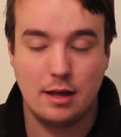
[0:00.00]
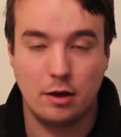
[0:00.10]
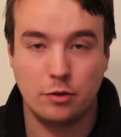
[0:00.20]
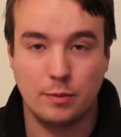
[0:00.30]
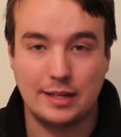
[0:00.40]

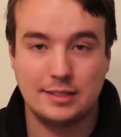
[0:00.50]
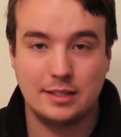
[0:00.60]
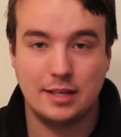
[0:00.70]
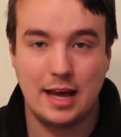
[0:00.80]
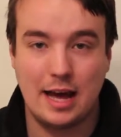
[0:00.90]
other
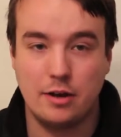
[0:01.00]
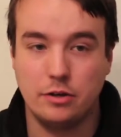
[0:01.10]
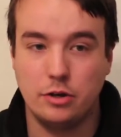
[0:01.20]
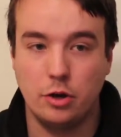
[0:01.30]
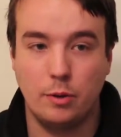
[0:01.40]
races had
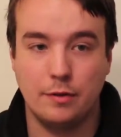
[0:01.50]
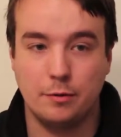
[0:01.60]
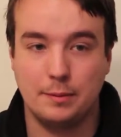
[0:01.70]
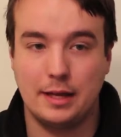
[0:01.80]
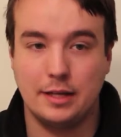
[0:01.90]
no
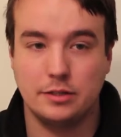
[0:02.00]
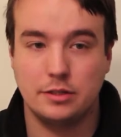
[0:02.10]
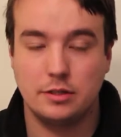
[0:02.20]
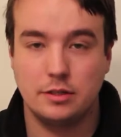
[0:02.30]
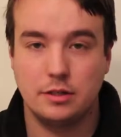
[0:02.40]
other place